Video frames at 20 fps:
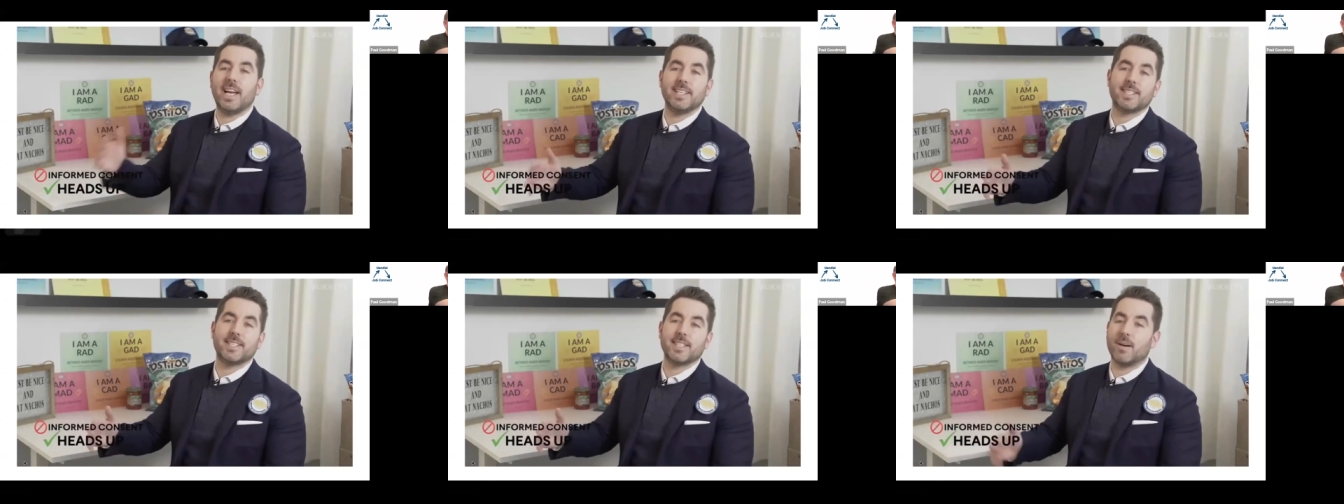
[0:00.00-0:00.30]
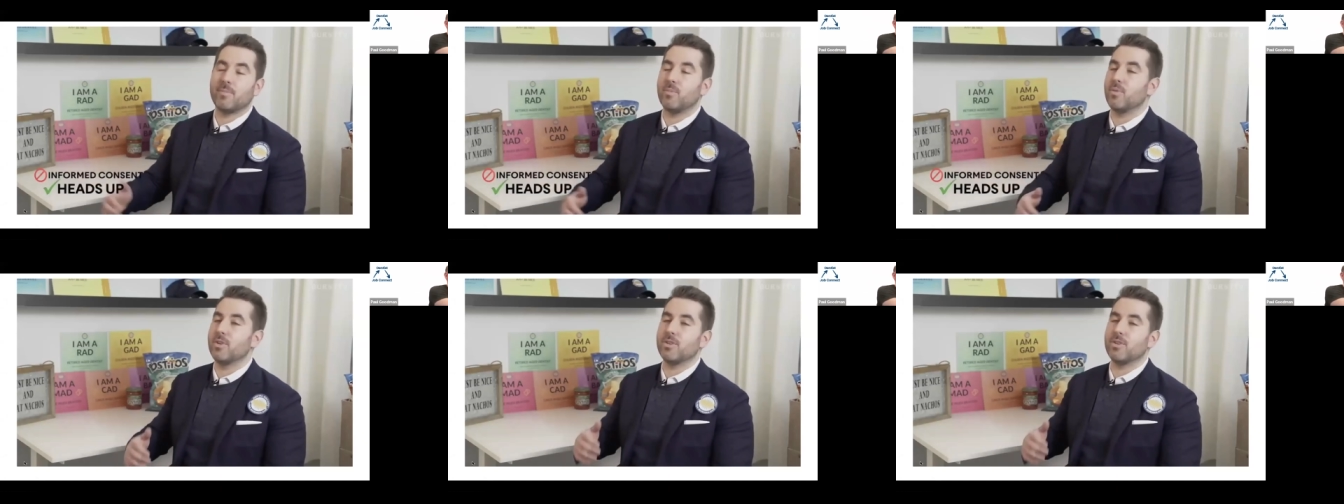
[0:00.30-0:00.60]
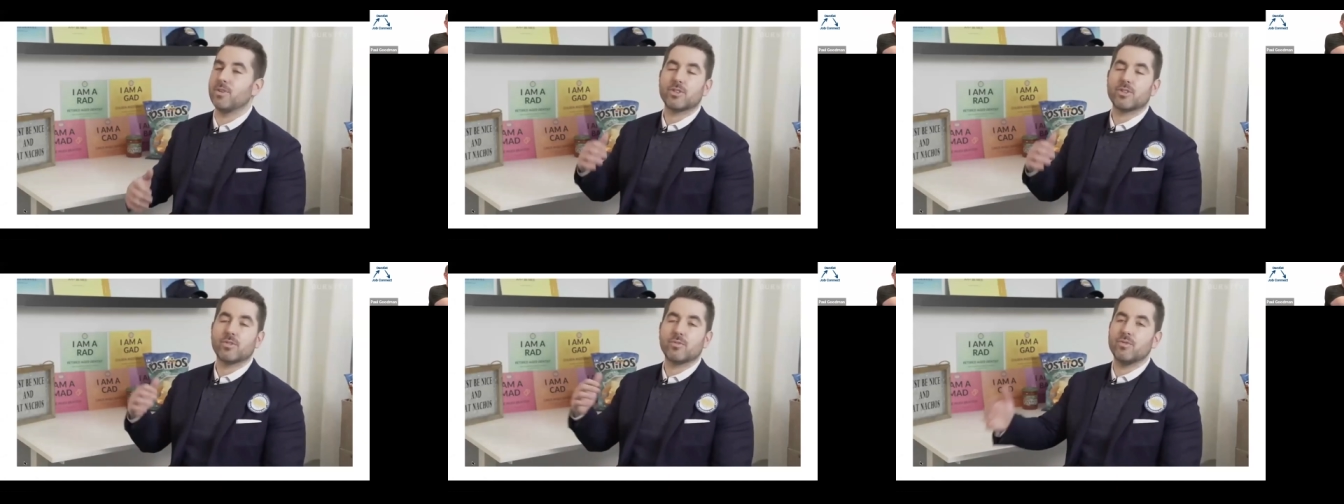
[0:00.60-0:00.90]
I'm going to give
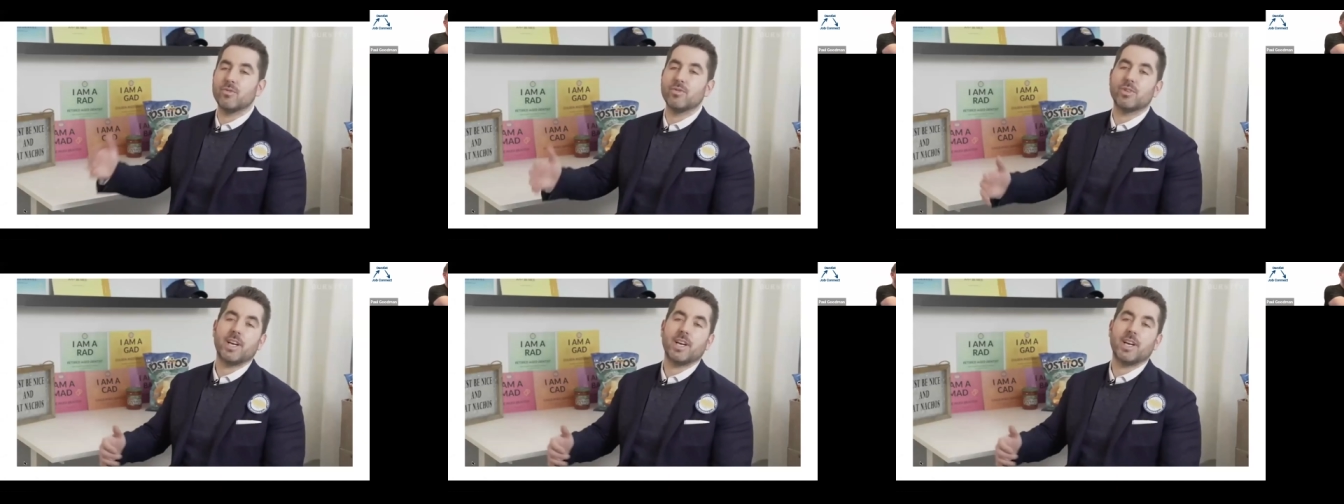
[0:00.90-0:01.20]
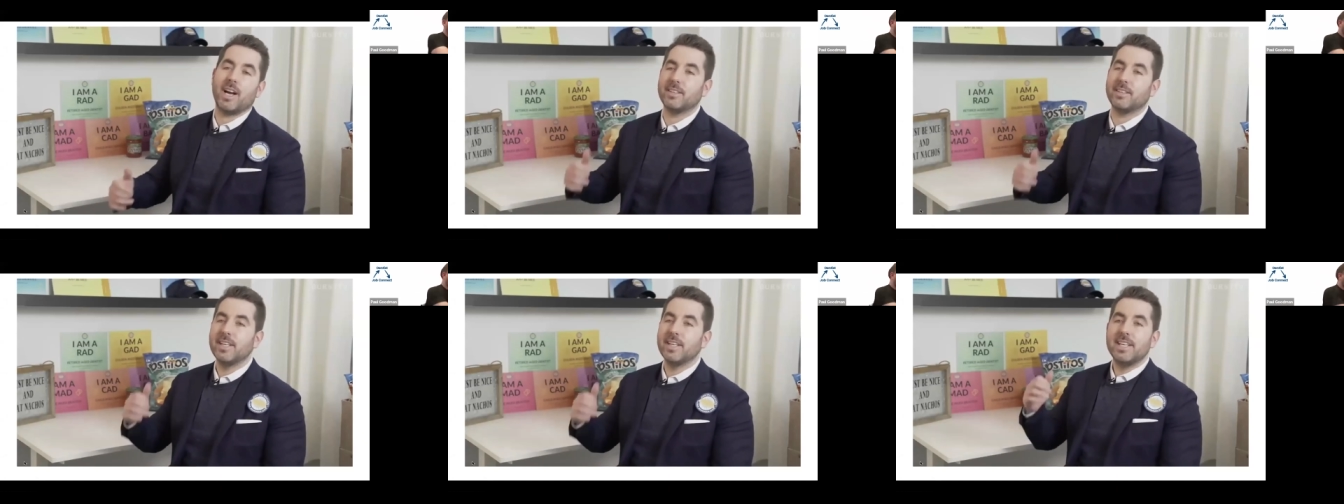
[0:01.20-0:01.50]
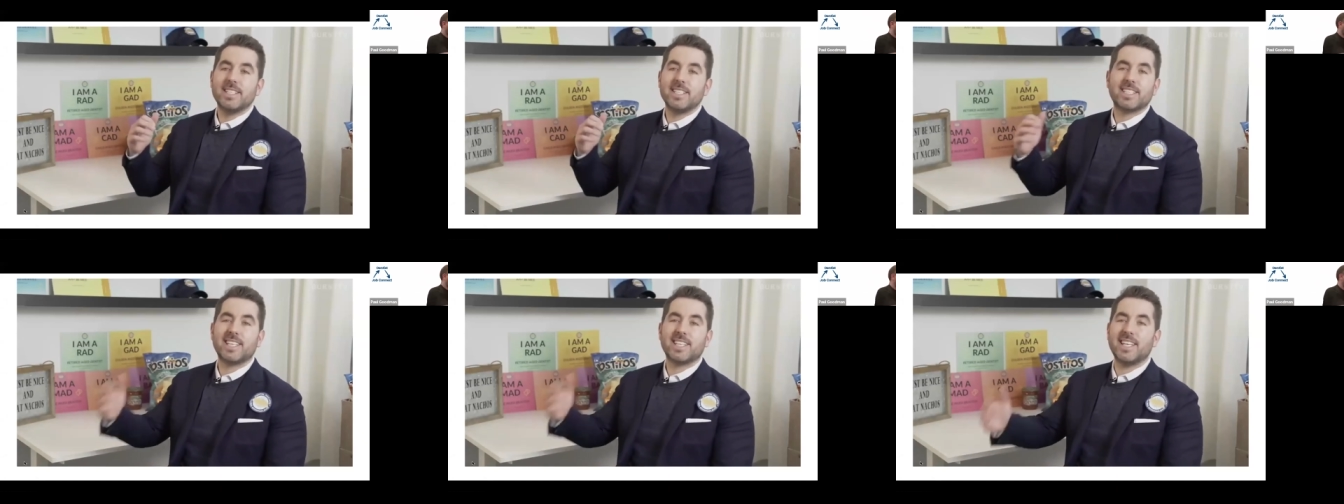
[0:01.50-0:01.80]
you a heads up, whether
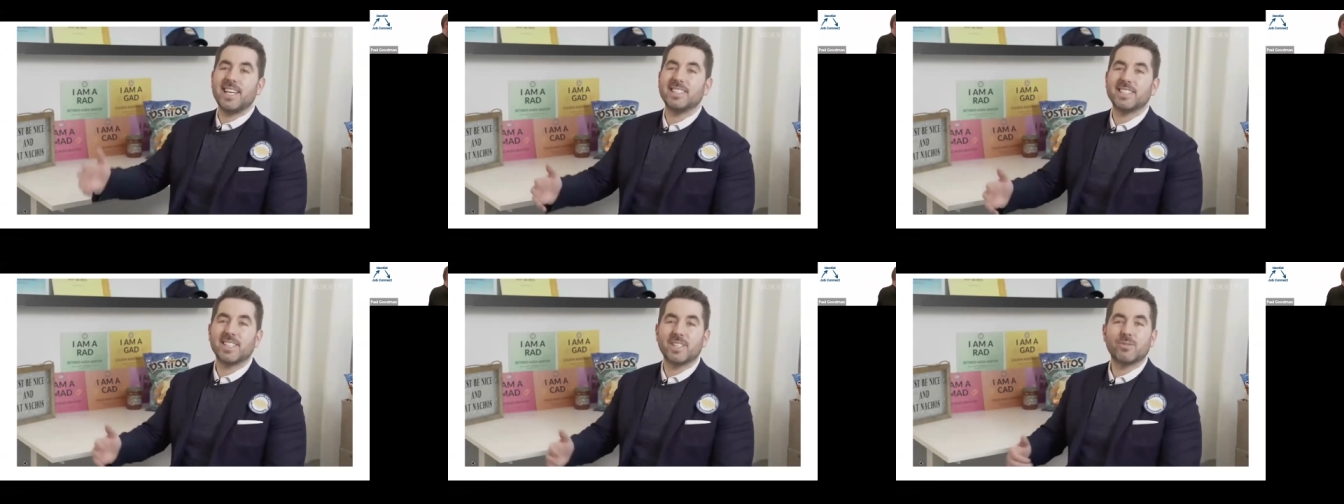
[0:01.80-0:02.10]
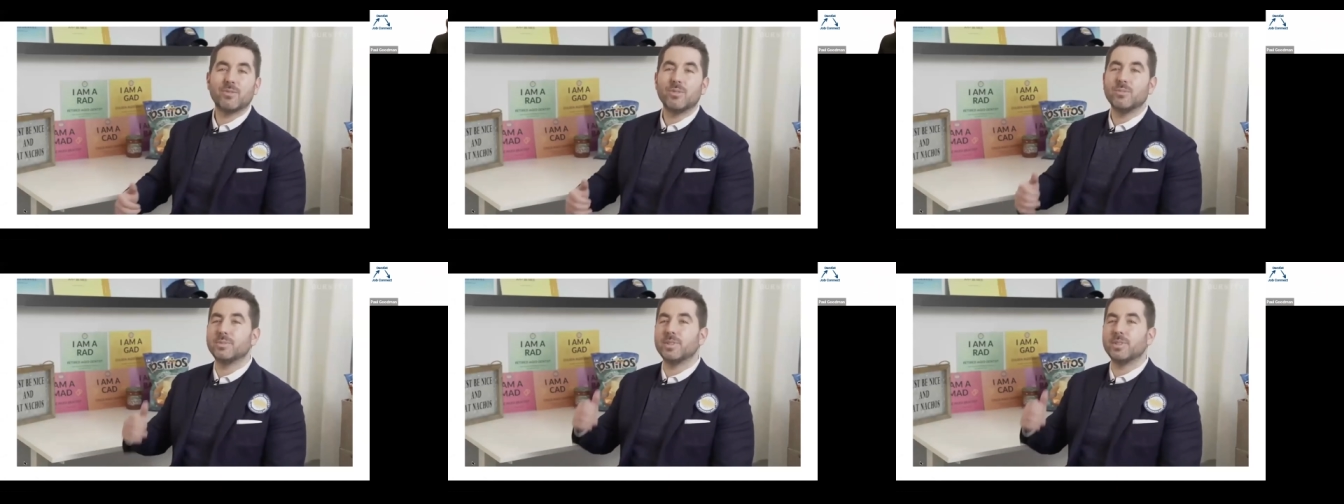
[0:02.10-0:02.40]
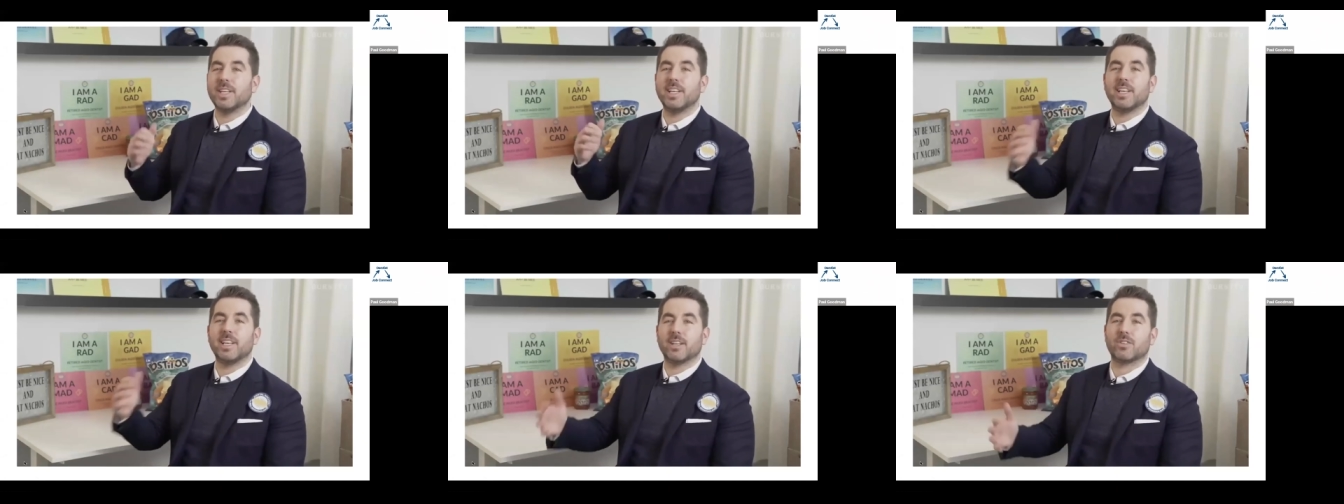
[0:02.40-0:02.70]
it's a root canal,
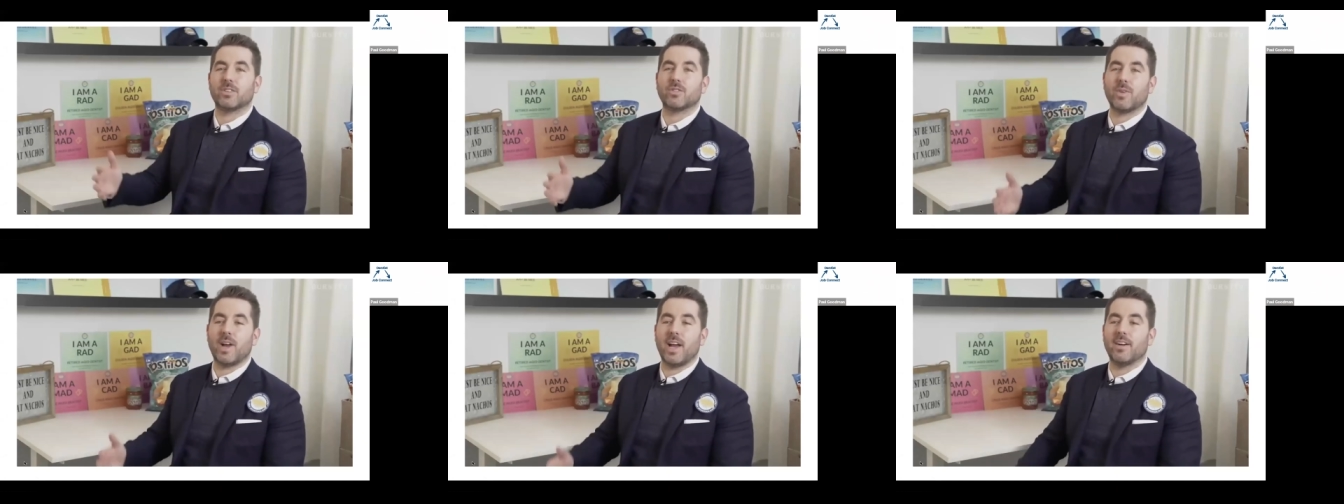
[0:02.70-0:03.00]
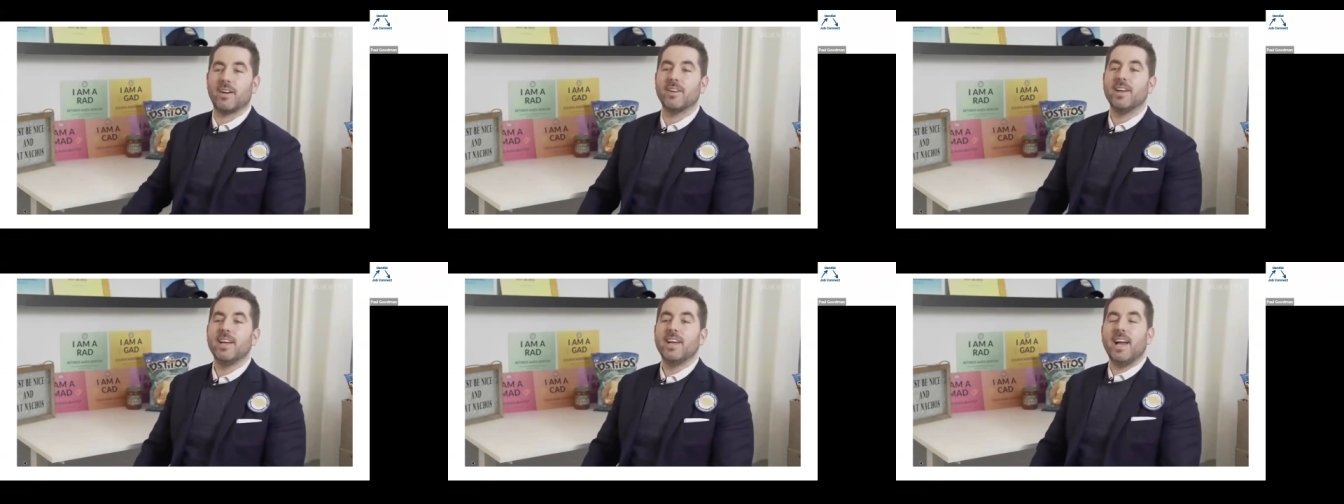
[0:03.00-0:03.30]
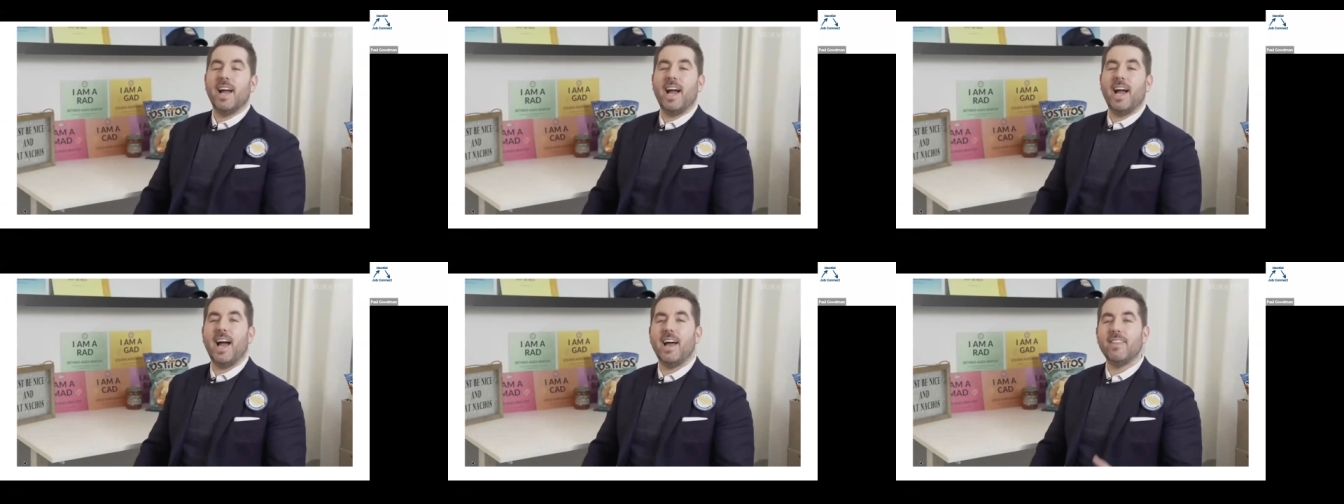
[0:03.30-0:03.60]
scaling and root
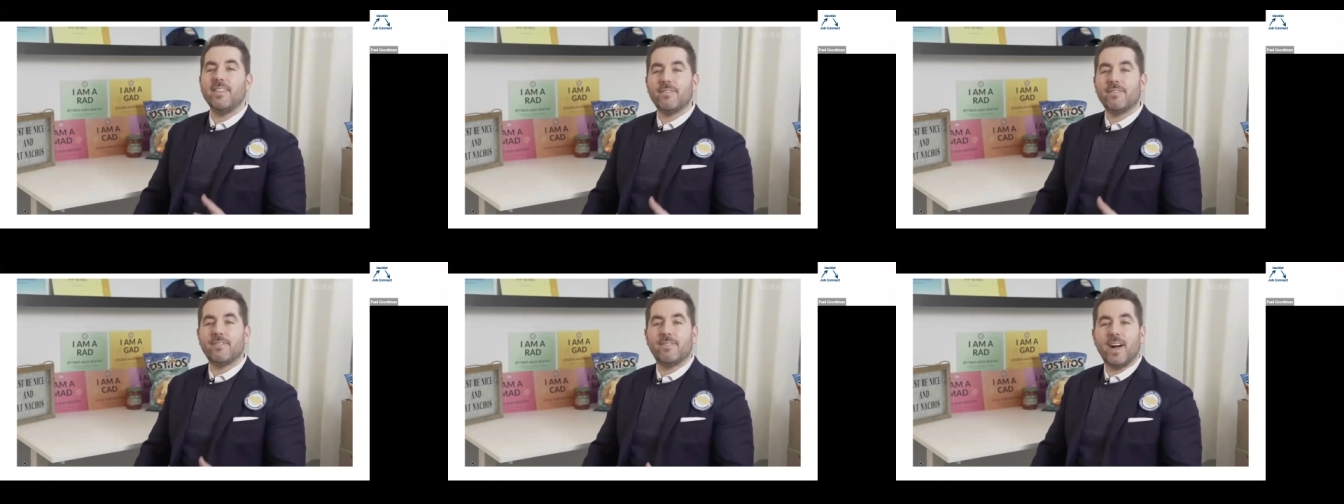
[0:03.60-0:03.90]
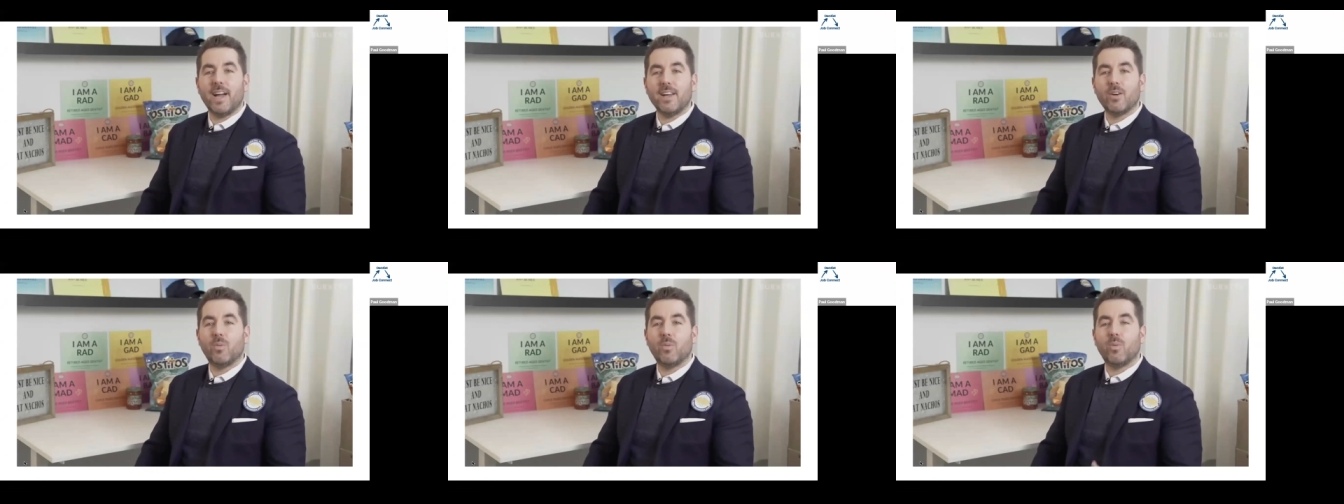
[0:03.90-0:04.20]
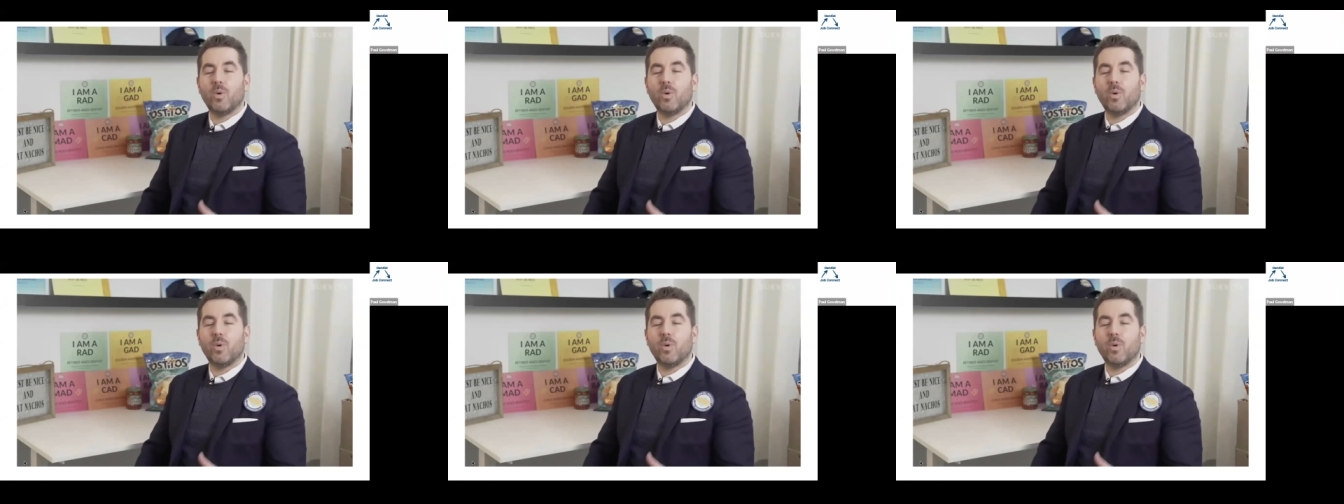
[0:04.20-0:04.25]
planing a crown.